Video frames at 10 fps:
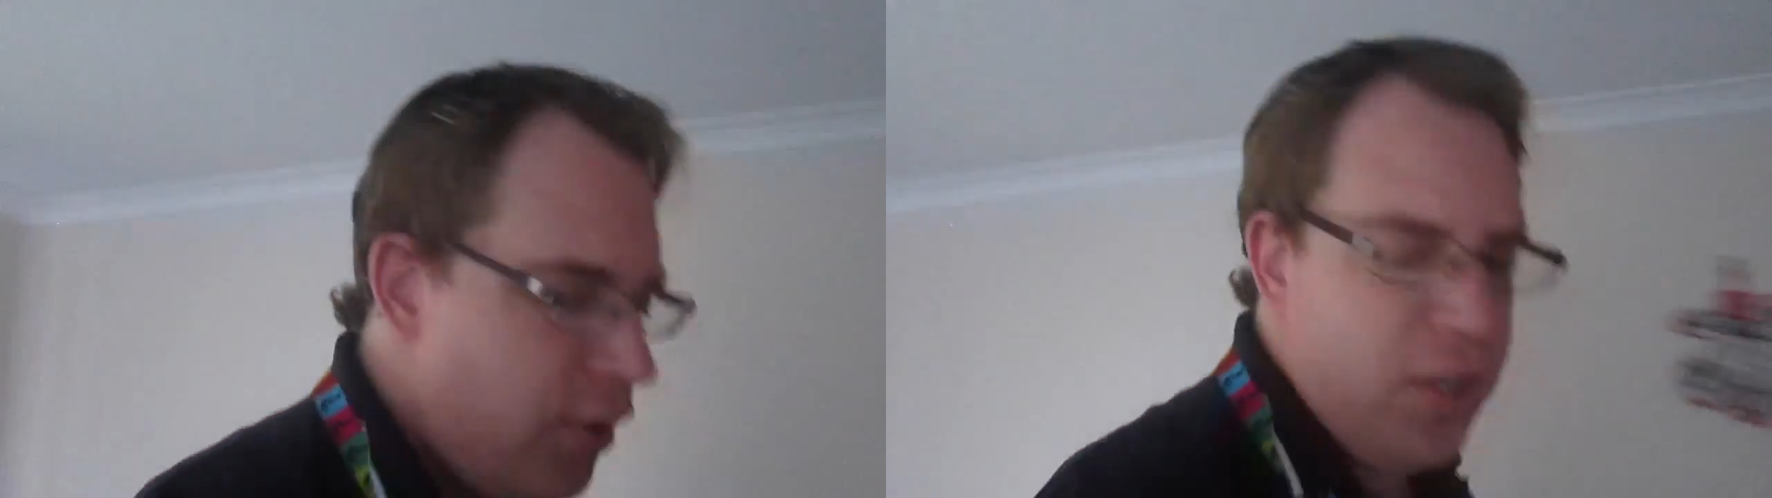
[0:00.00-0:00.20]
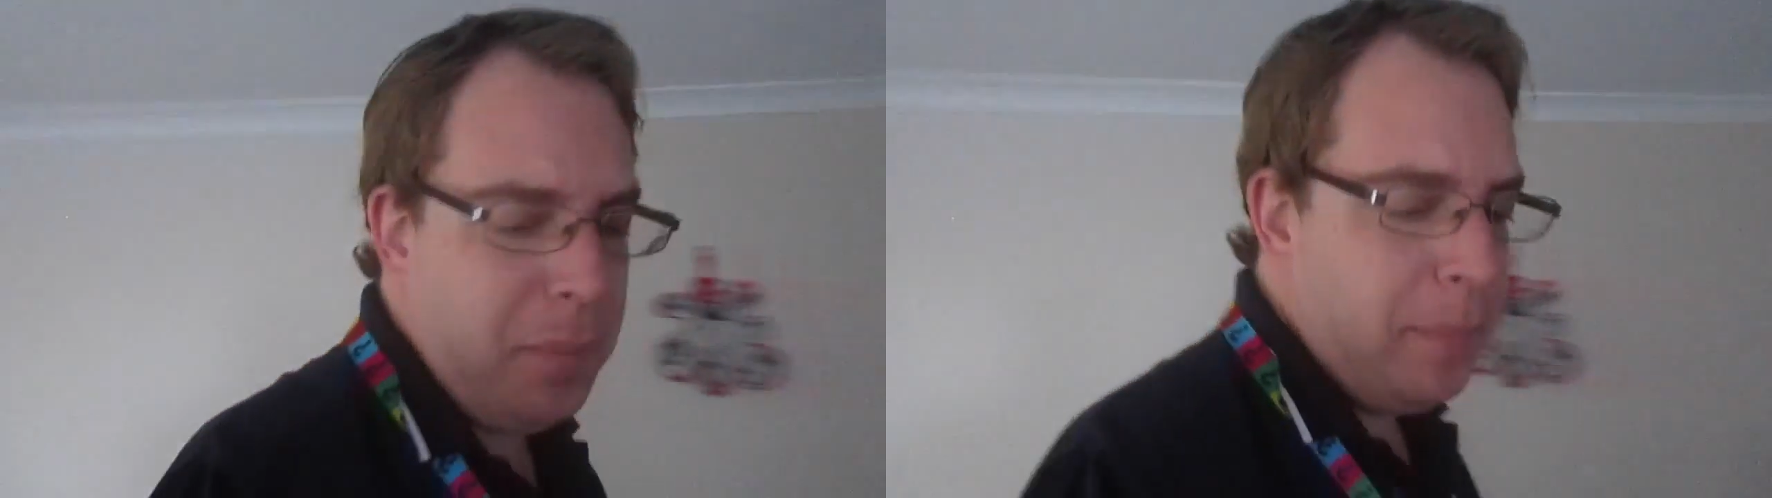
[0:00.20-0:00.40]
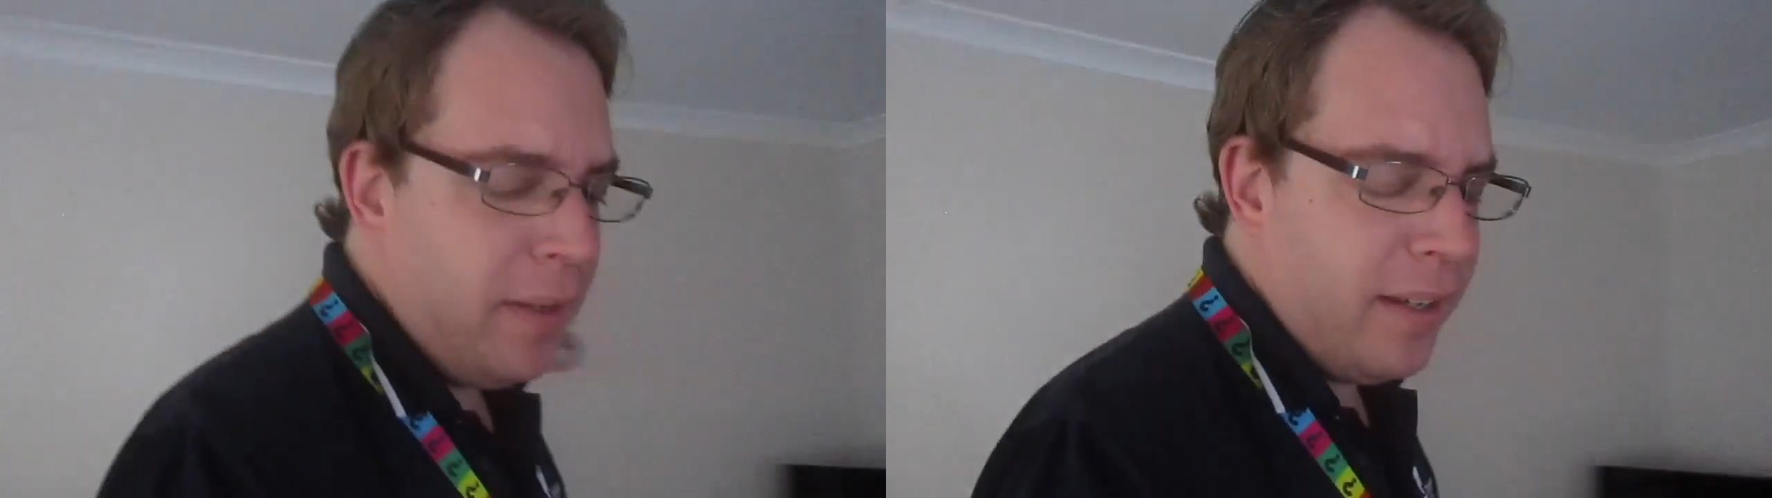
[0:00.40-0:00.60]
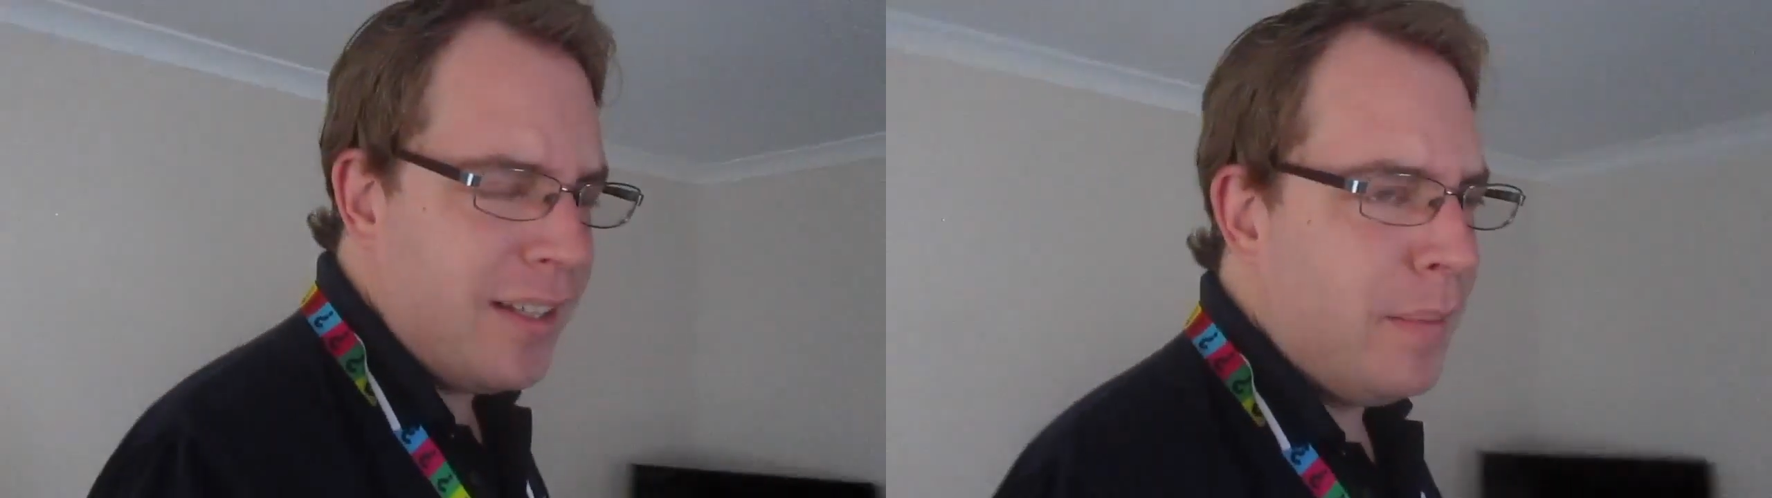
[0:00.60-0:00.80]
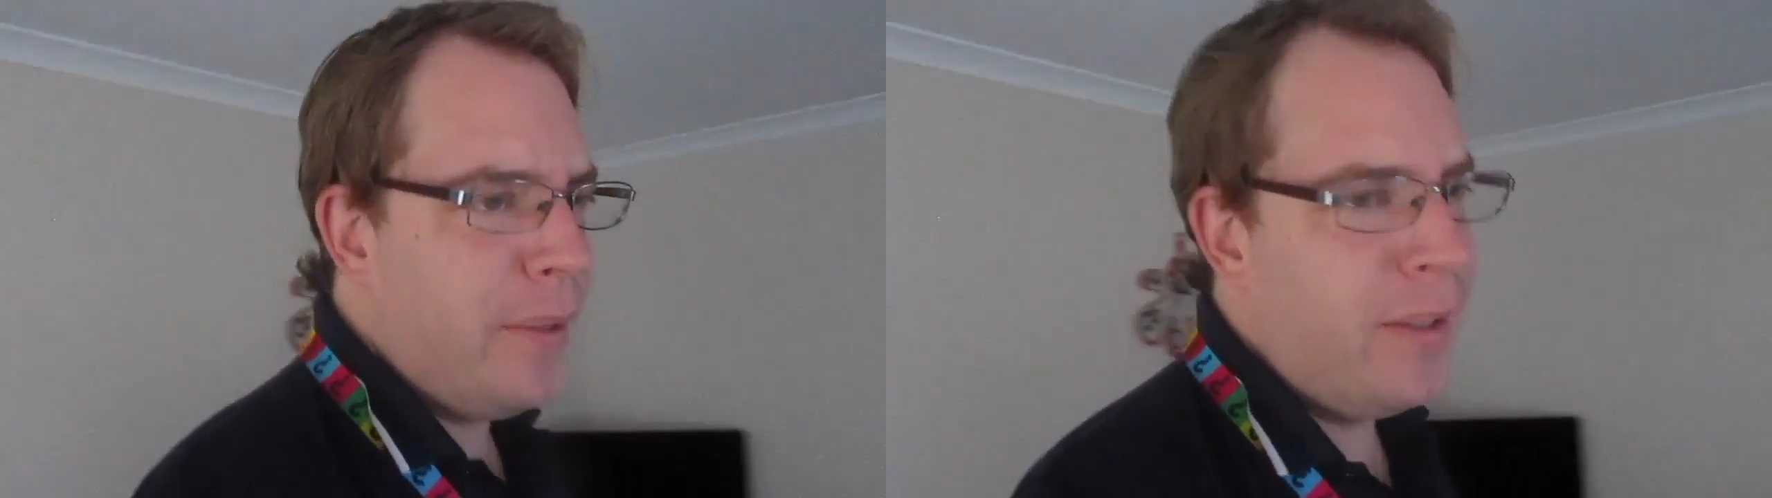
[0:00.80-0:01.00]
shop, I
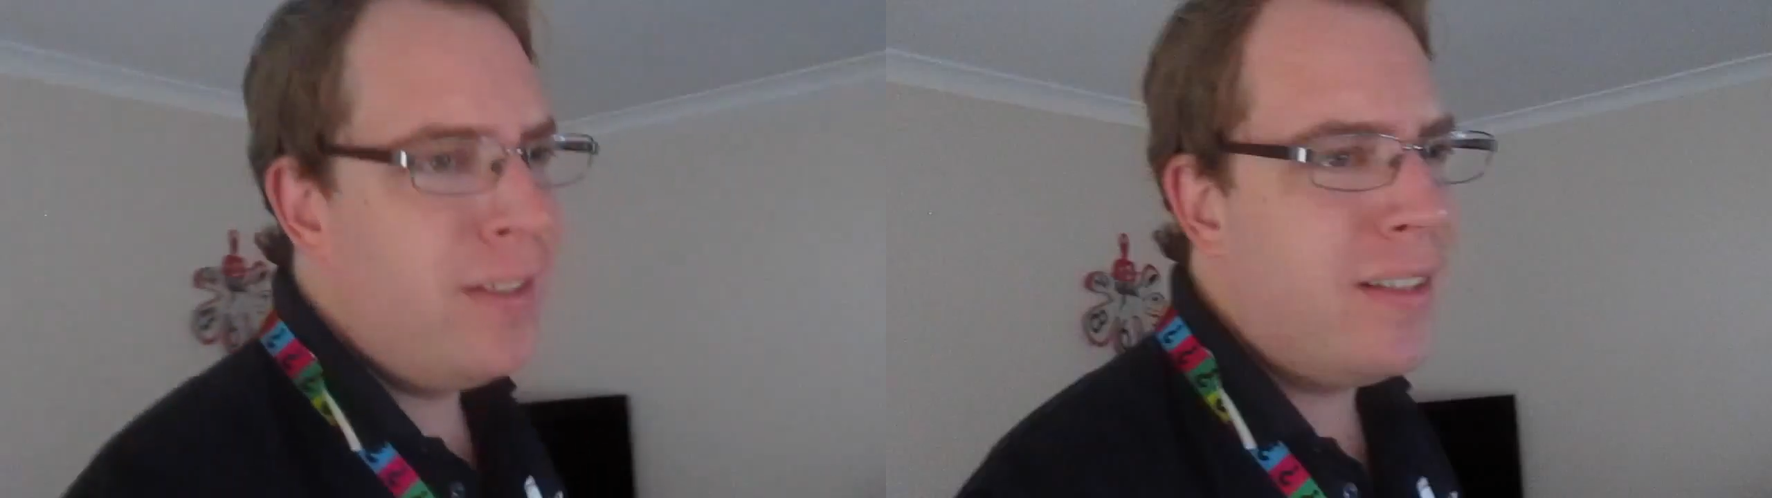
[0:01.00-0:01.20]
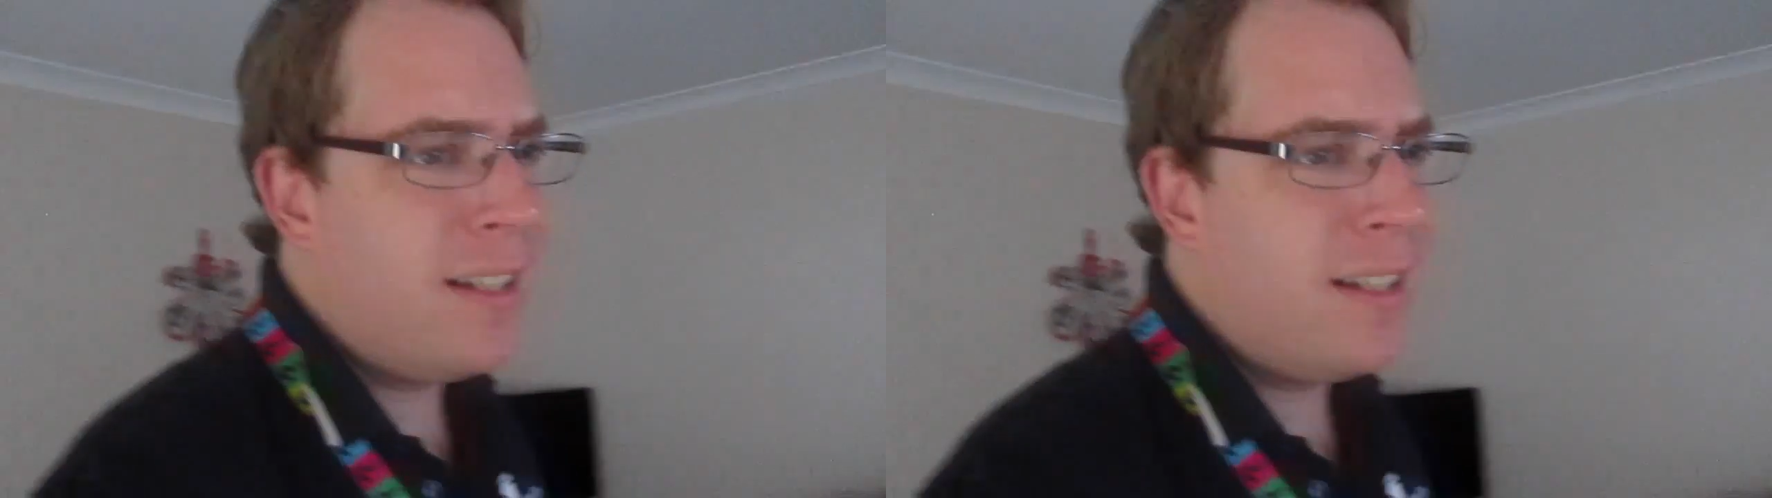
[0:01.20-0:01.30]
suppose.